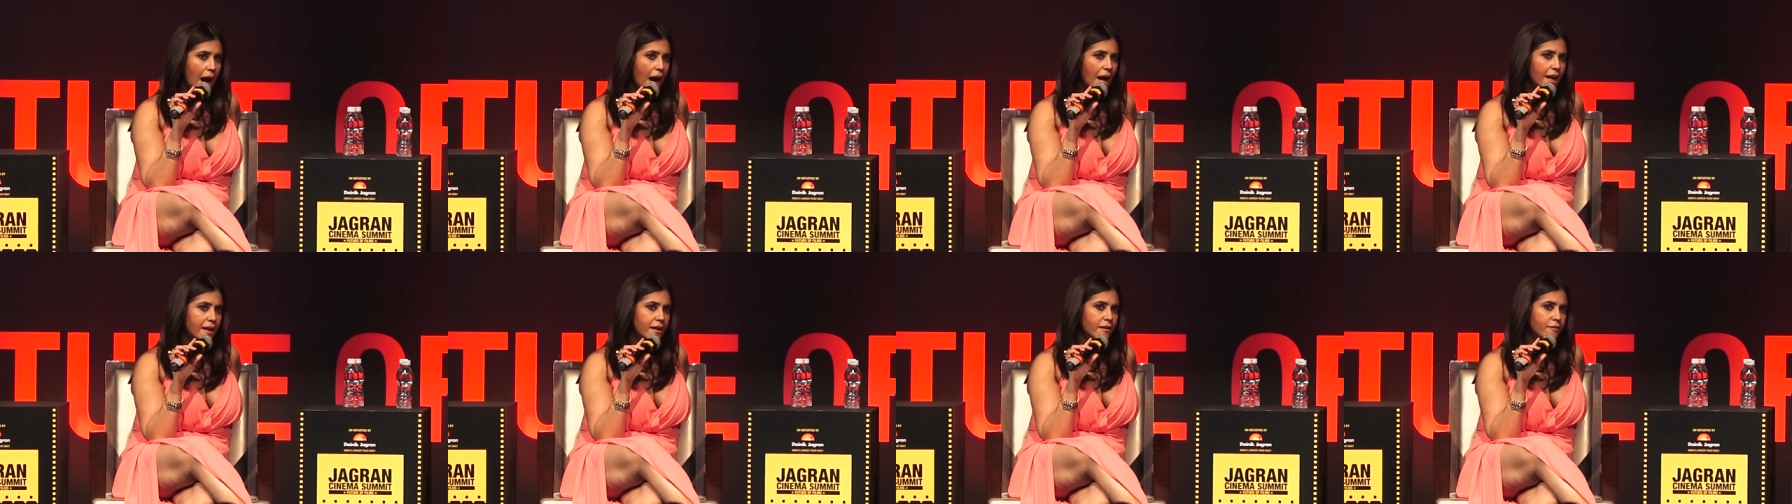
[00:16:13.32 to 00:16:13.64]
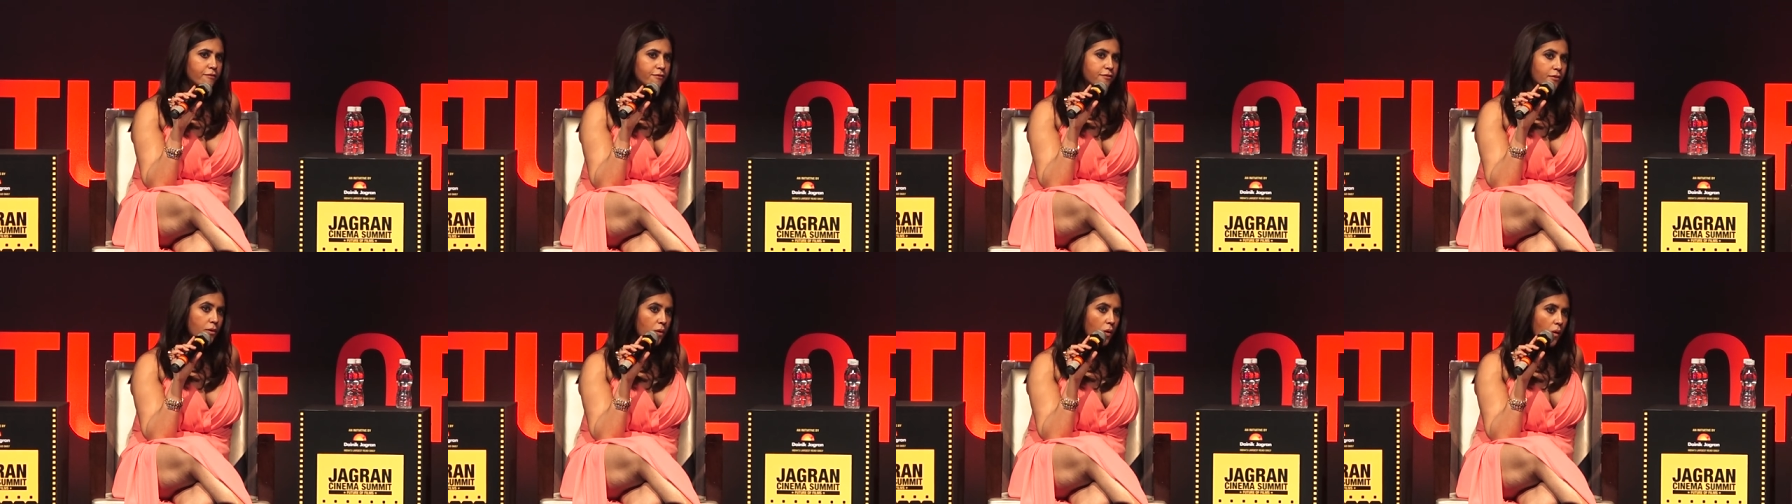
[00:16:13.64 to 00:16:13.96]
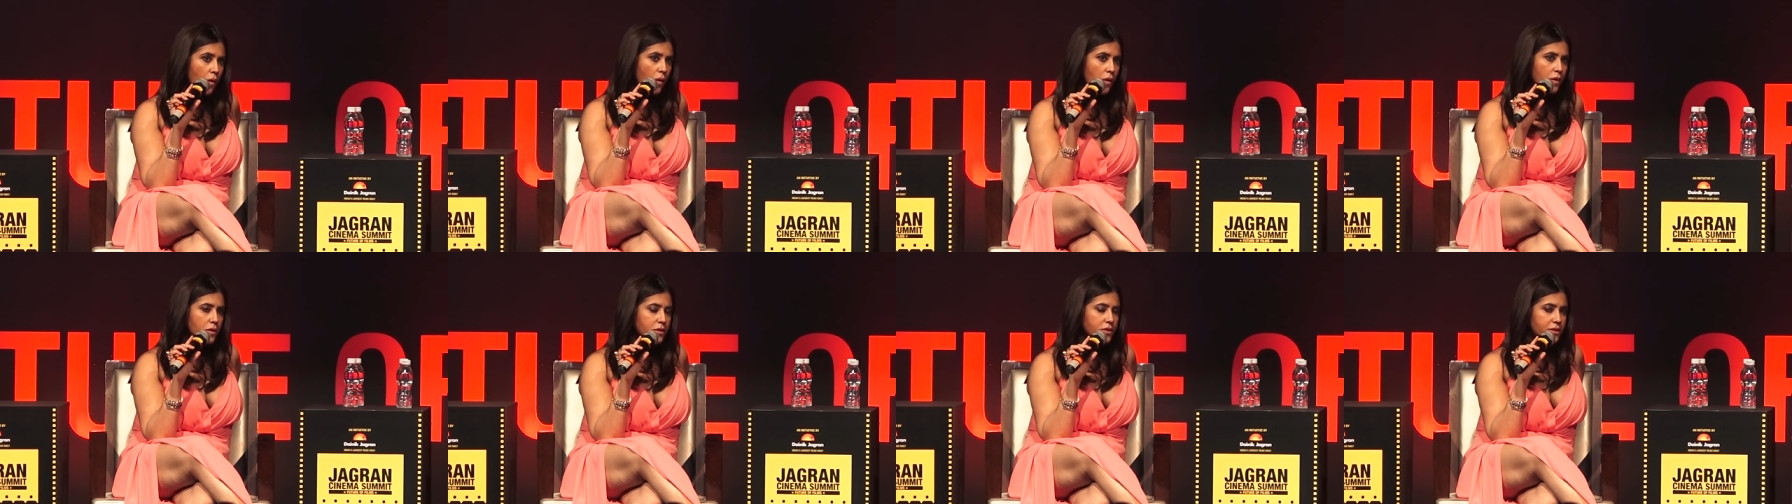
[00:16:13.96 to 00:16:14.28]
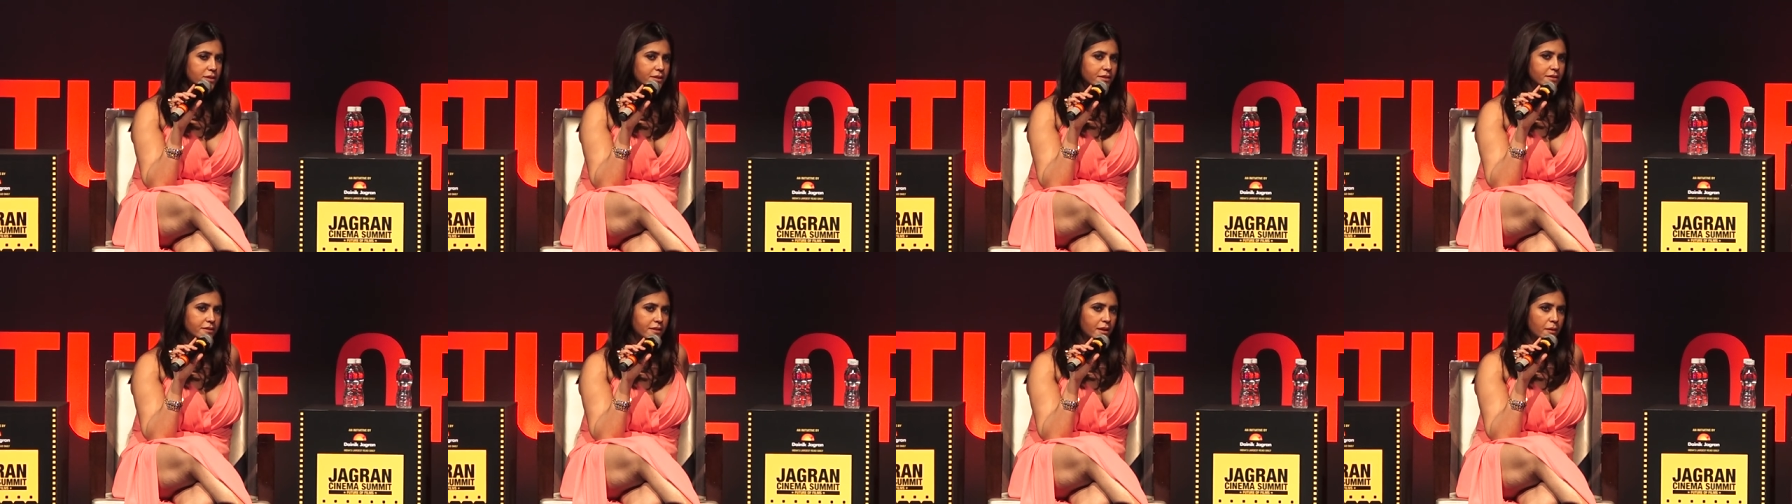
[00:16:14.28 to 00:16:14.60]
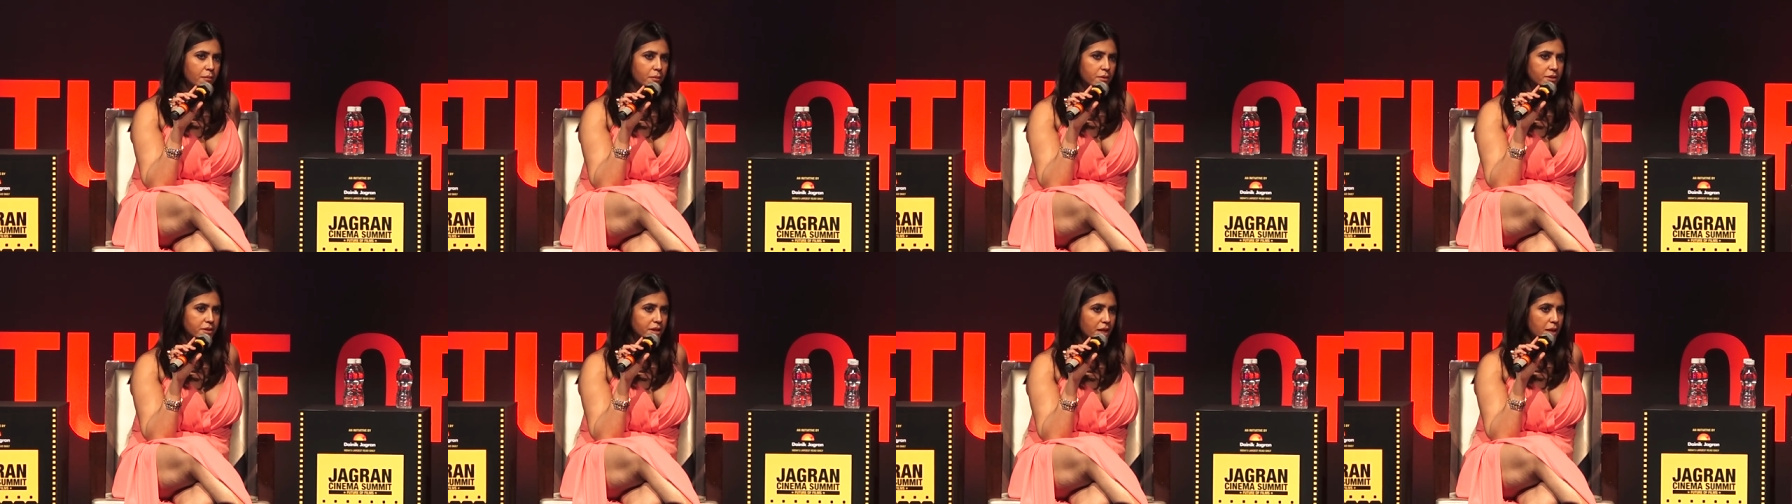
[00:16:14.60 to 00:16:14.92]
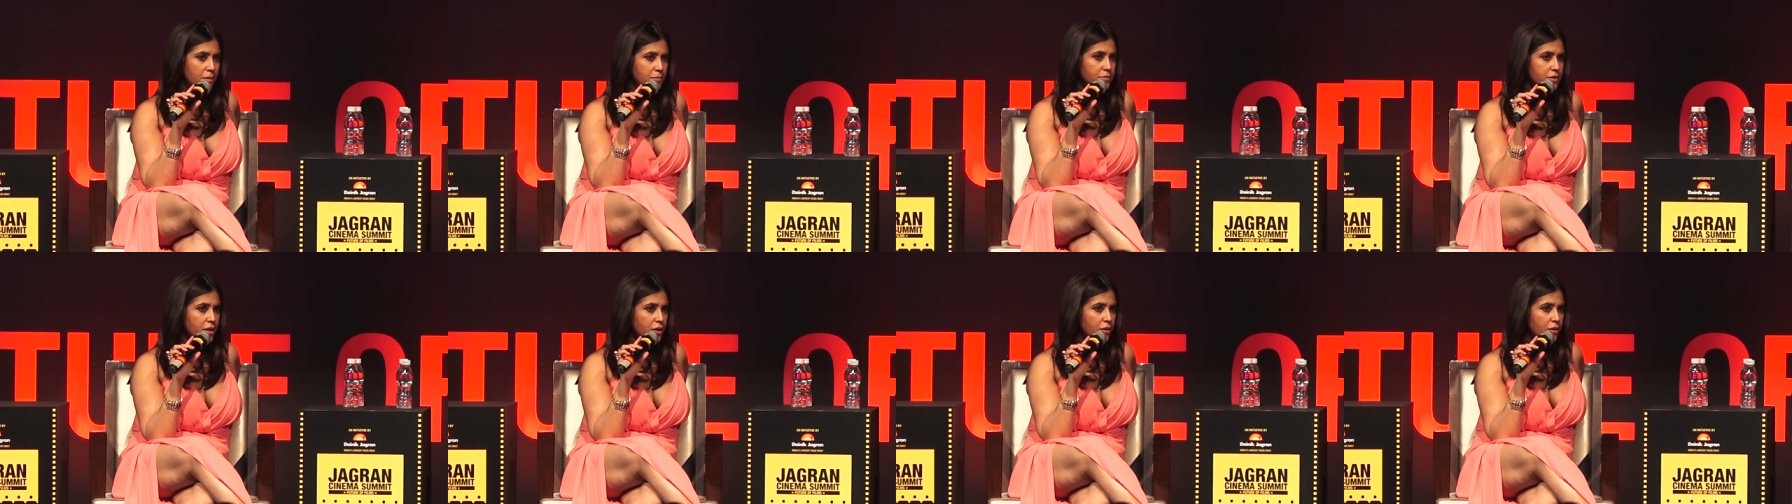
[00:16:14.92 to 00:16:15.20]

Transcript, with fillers: And of course, there were times